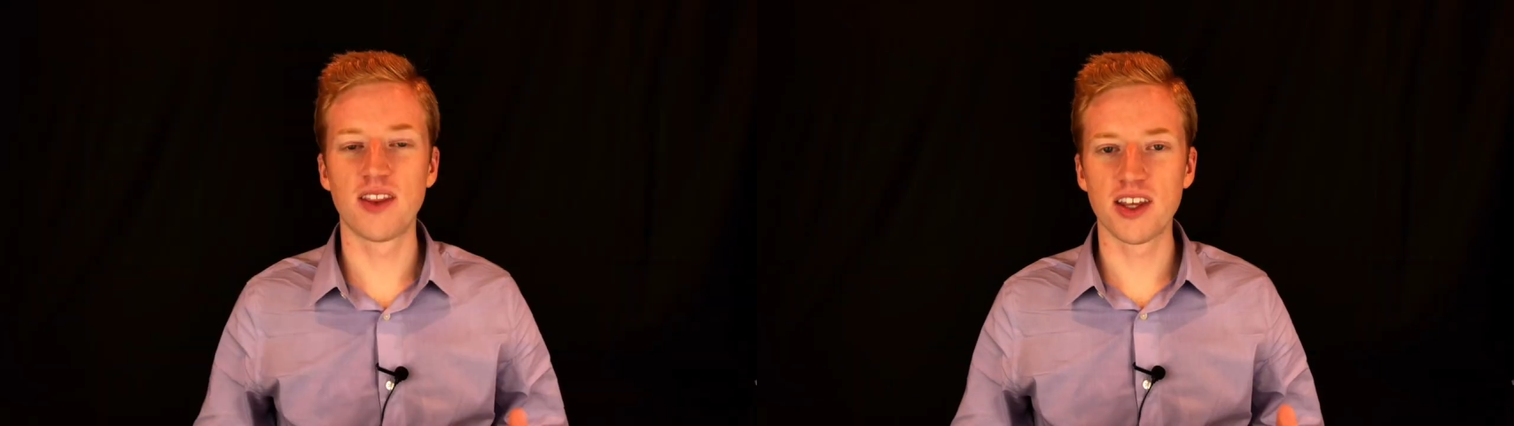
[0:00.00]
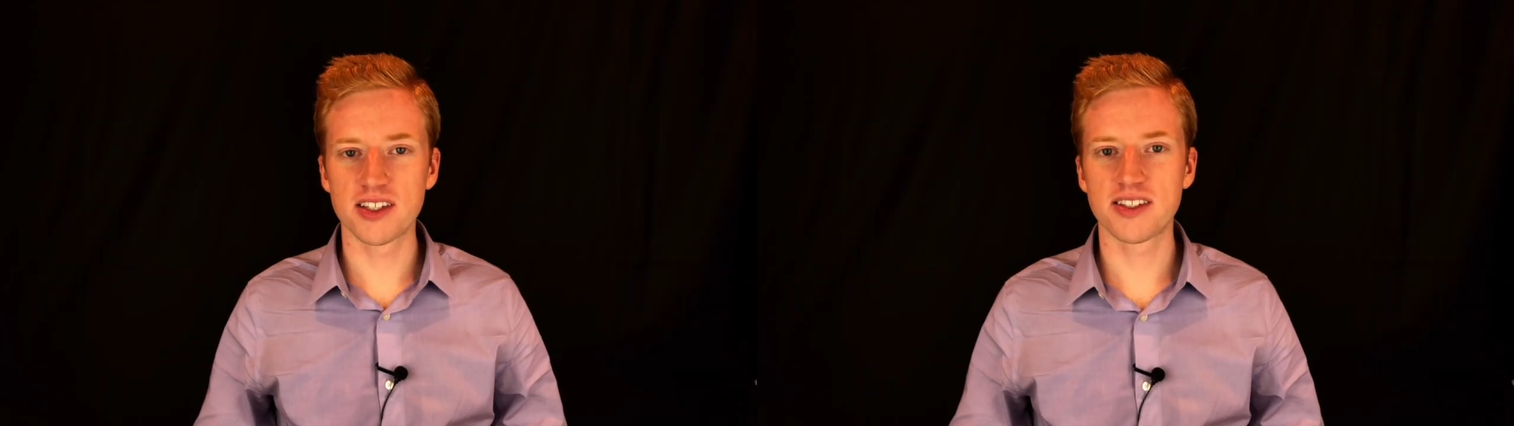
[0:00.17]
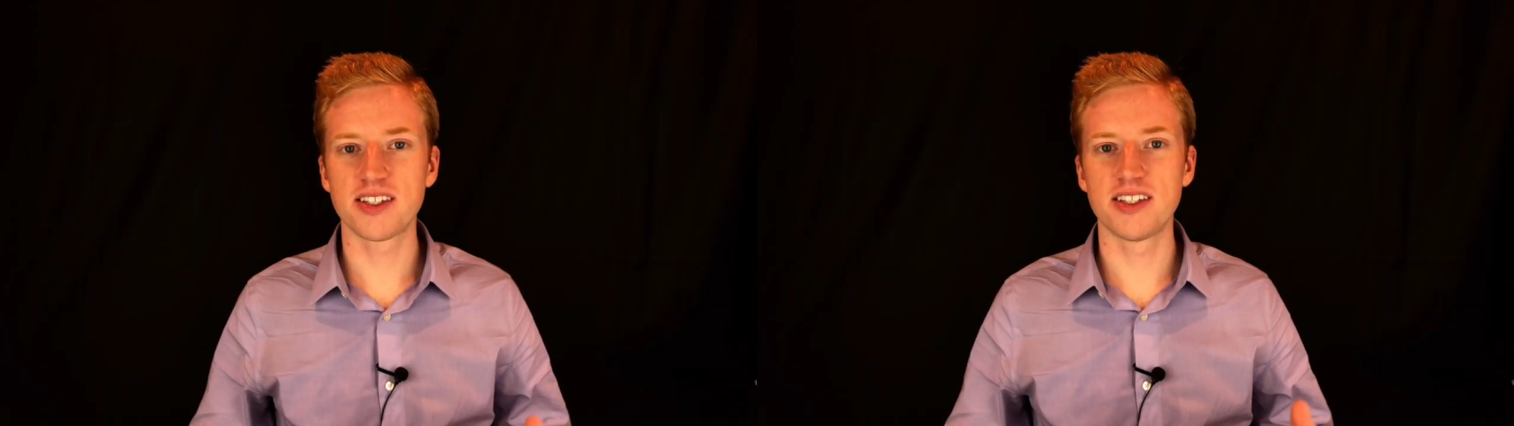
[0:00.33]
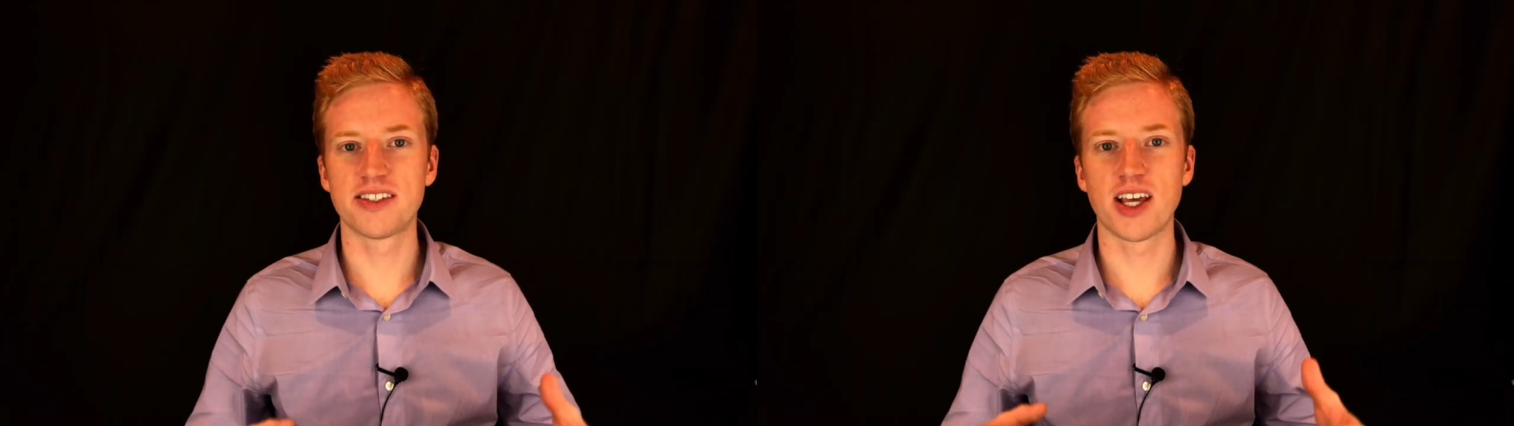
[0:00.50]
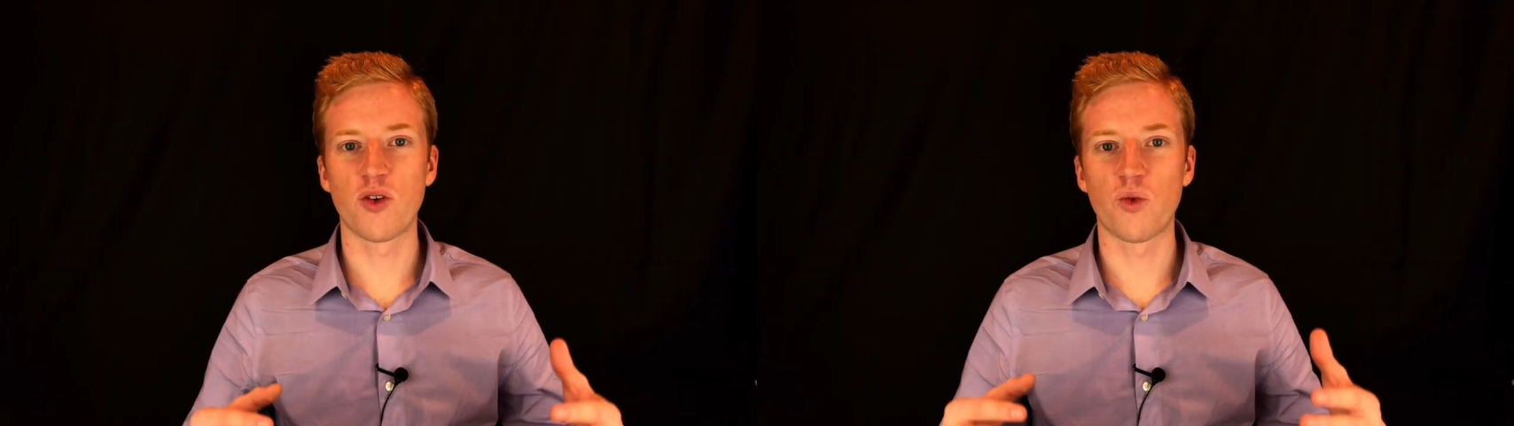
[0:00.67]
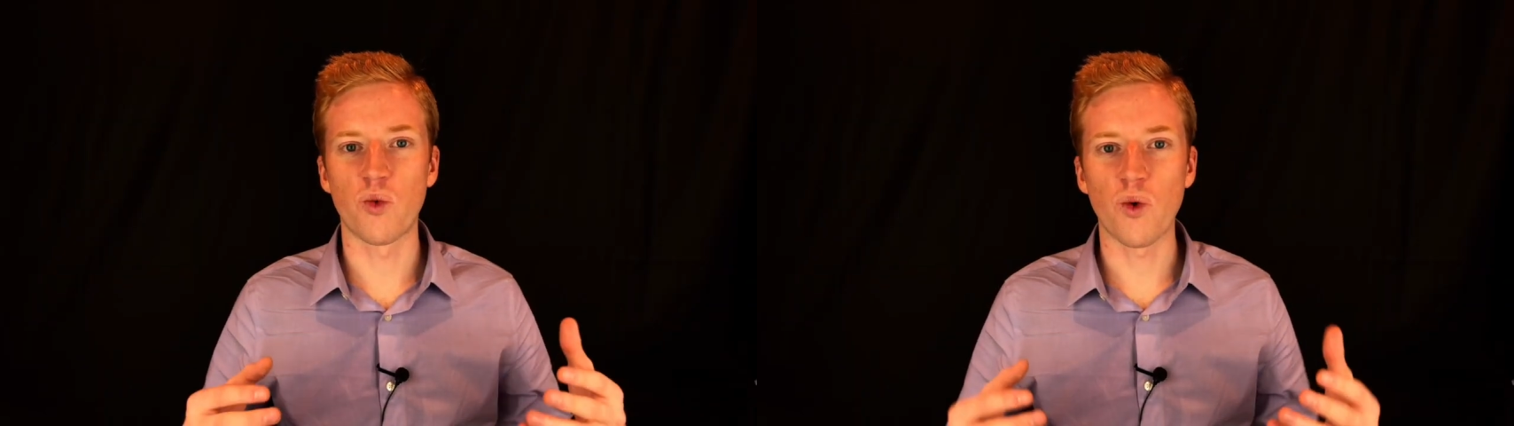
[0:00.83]
This is
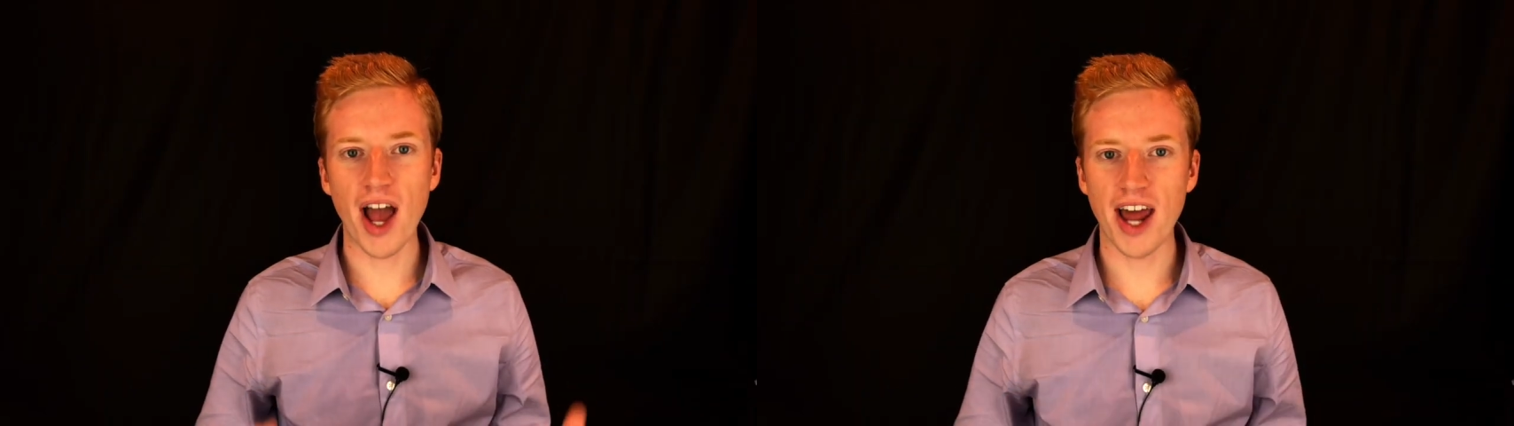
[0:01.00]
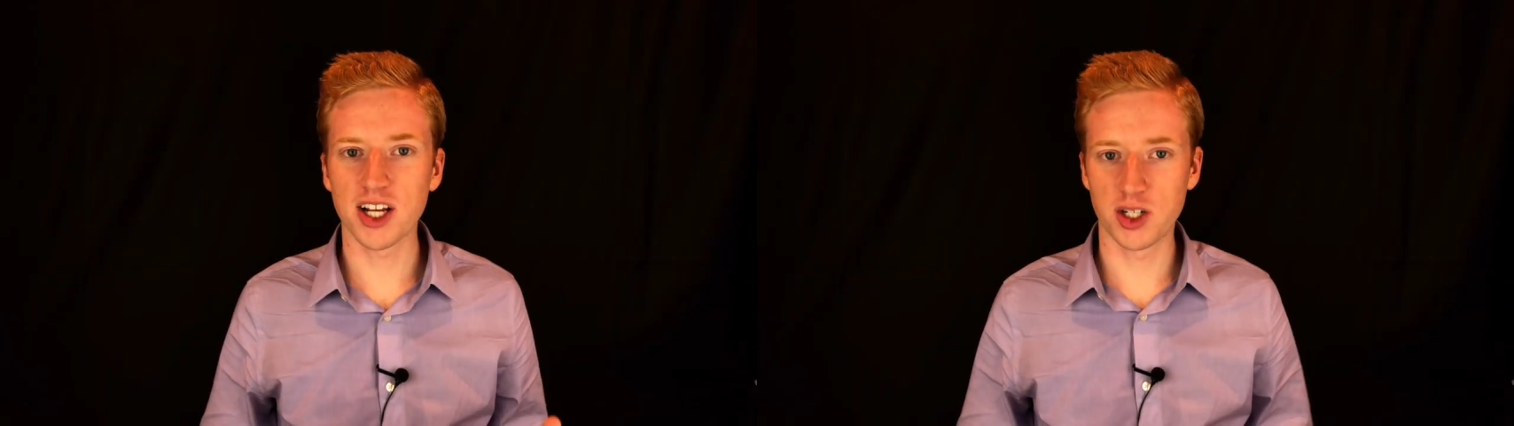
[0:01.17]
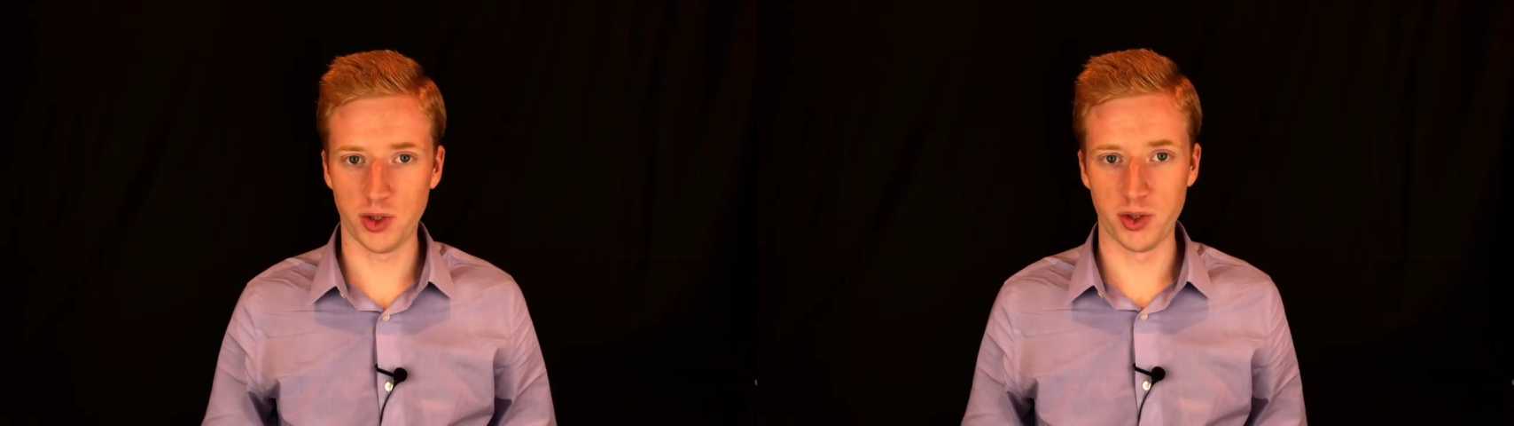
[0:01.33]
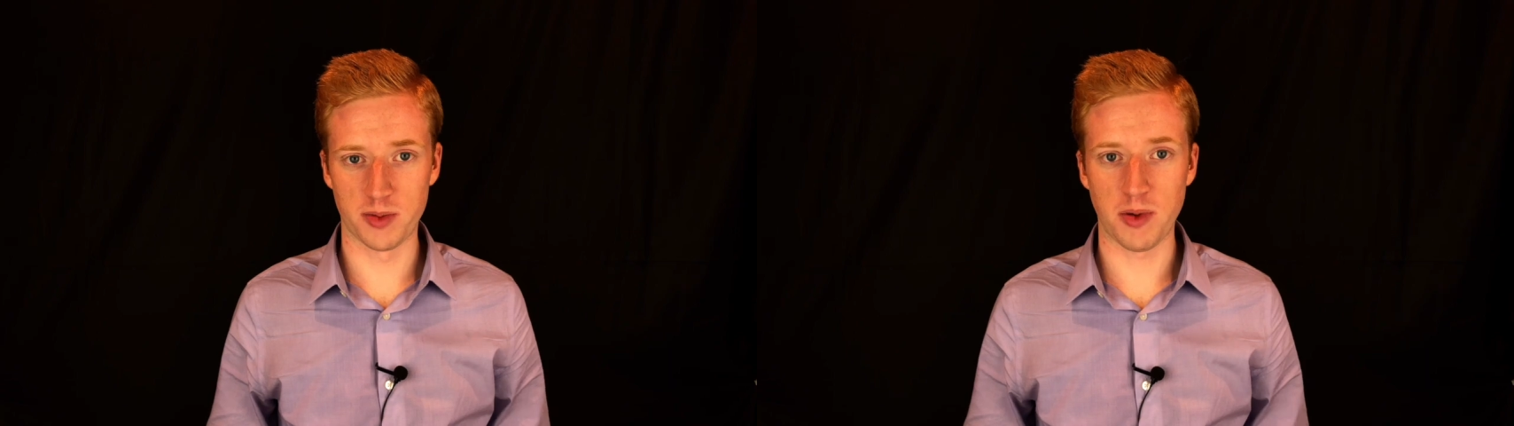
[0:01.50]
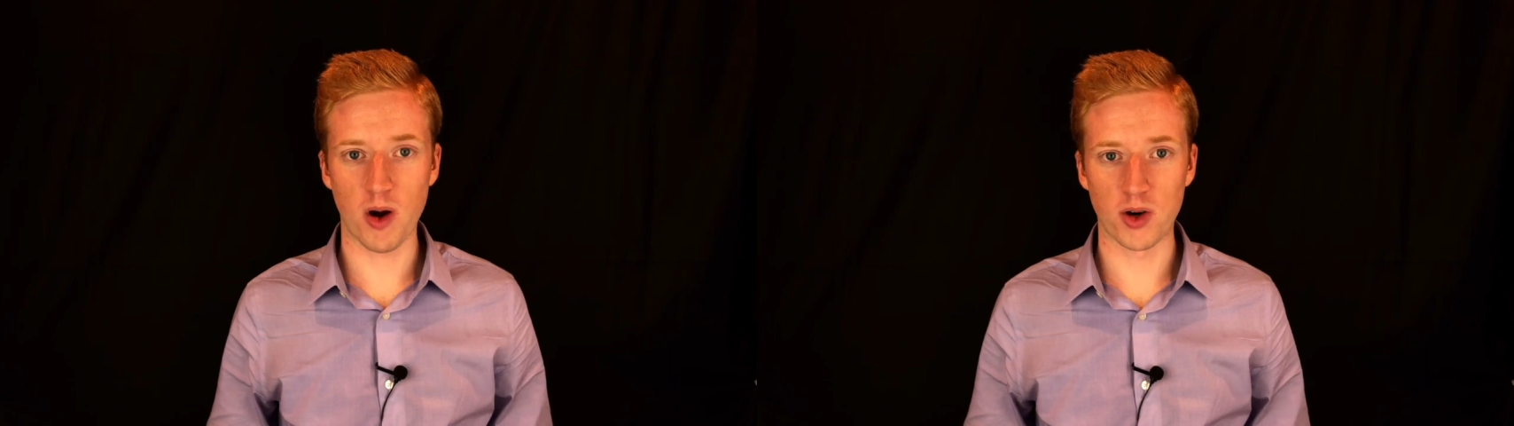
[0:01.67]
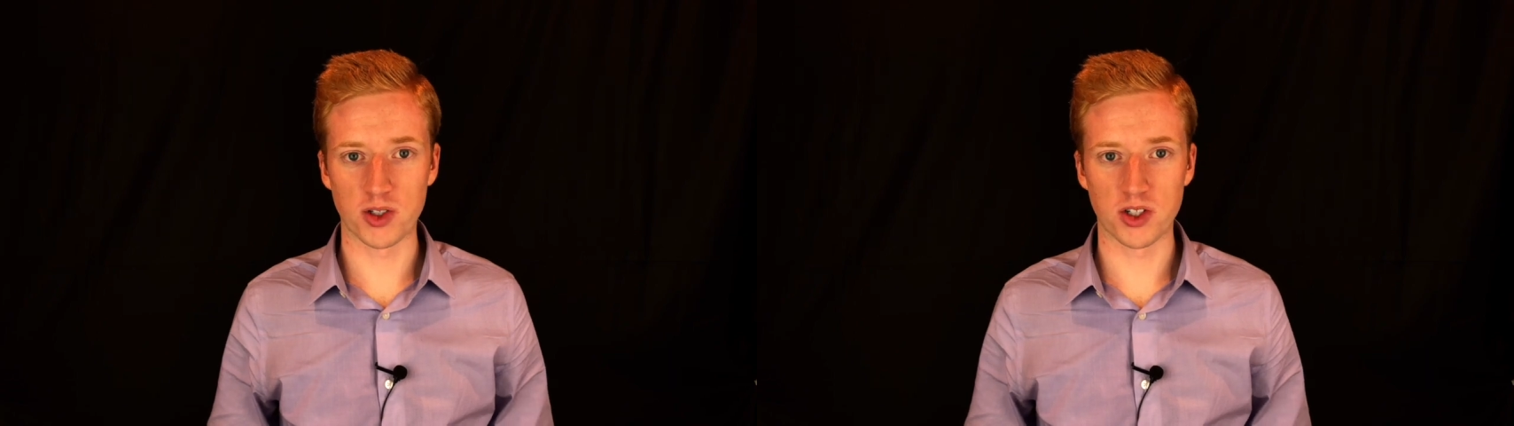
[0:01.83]
a radical
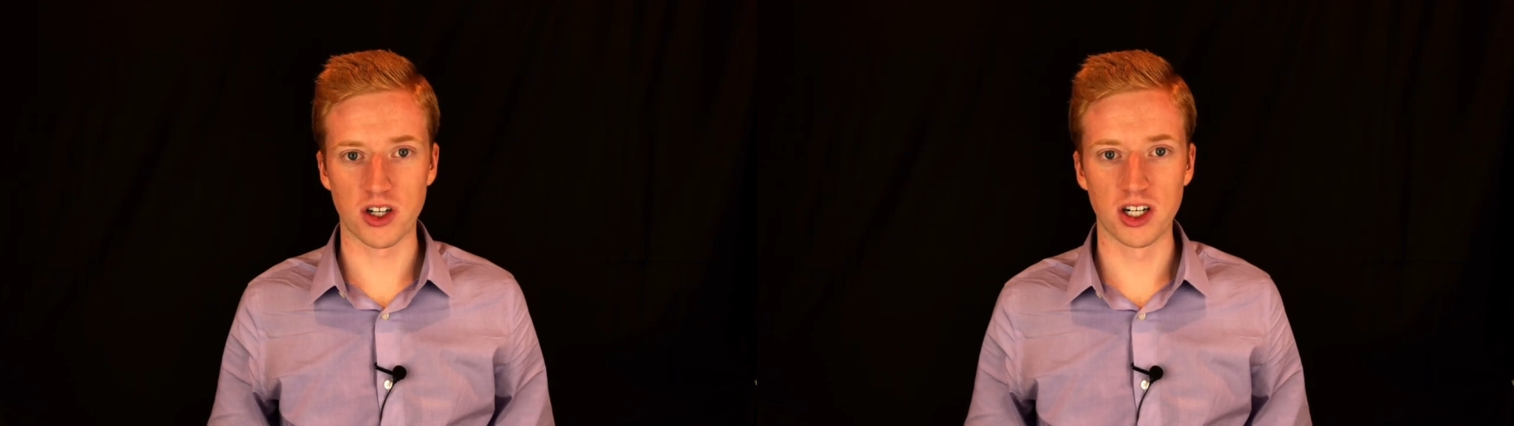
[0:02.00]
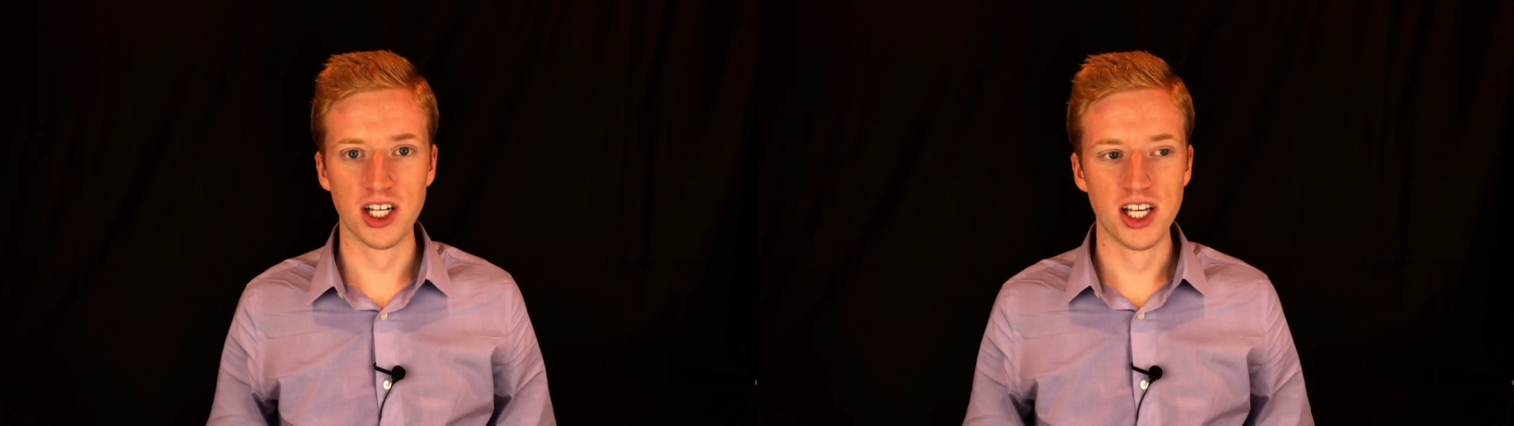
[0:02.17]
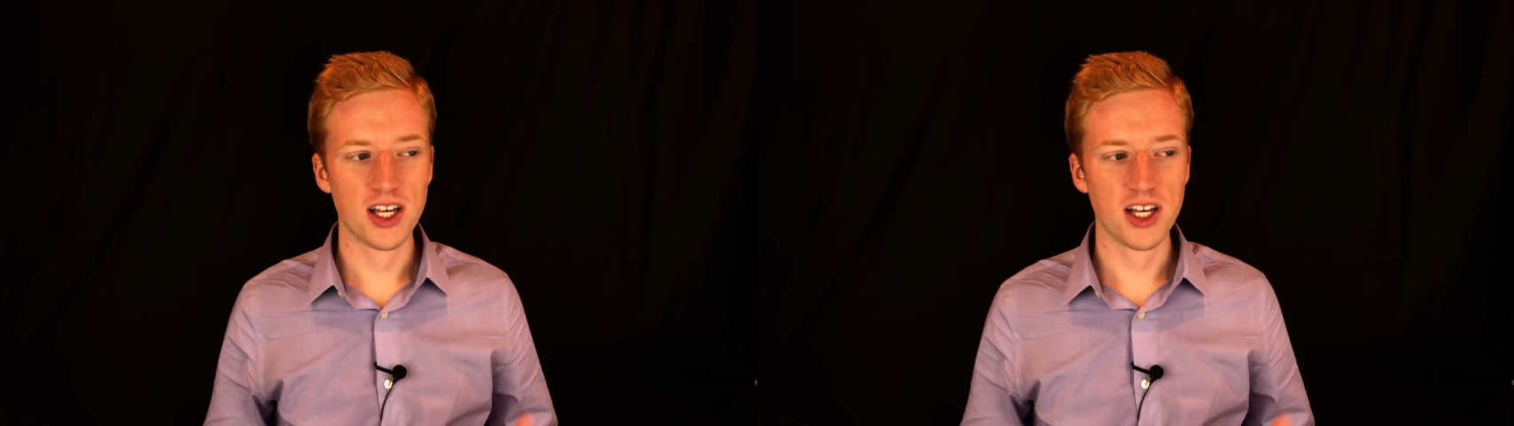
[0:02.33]
departure